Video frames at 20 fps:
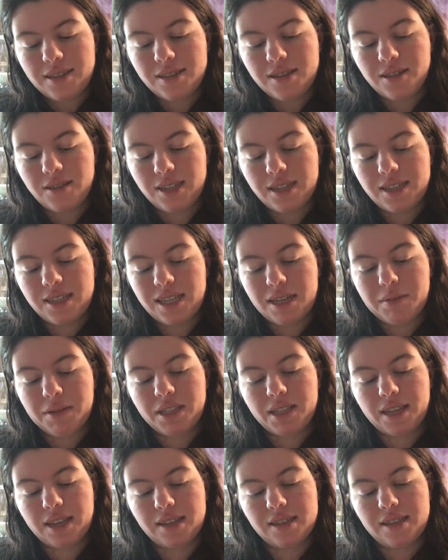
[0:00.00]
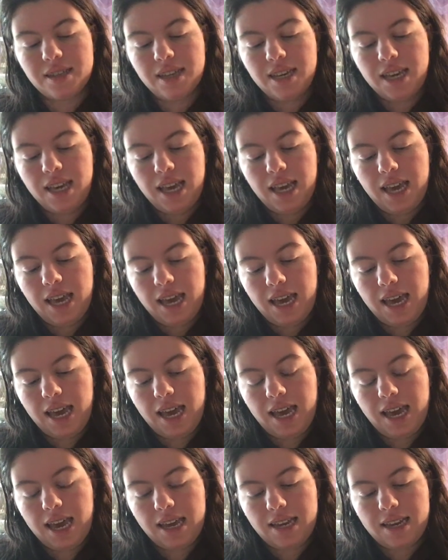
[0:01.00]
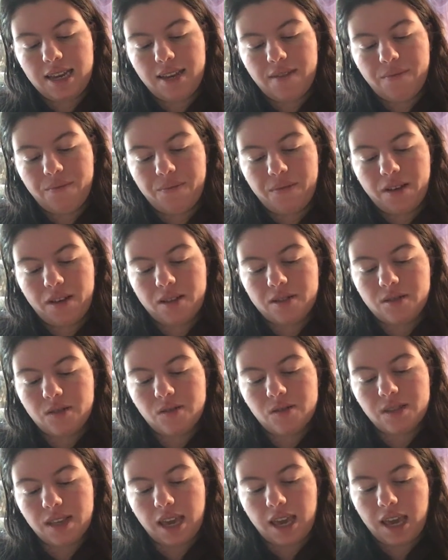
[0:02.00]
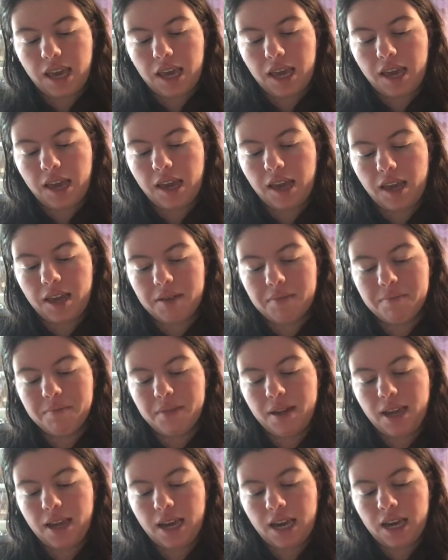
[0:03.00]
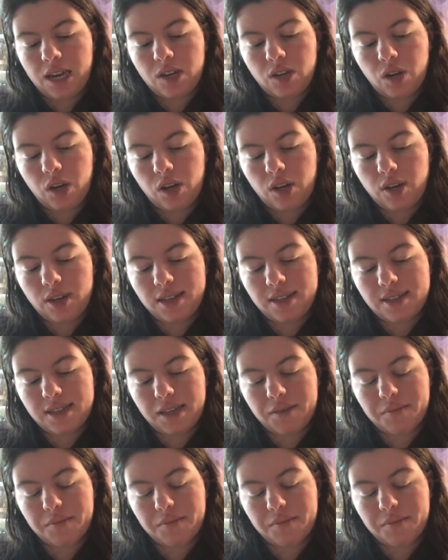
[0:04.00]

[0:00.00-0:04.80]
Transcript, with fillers: So they sent me this, and it follows a man, his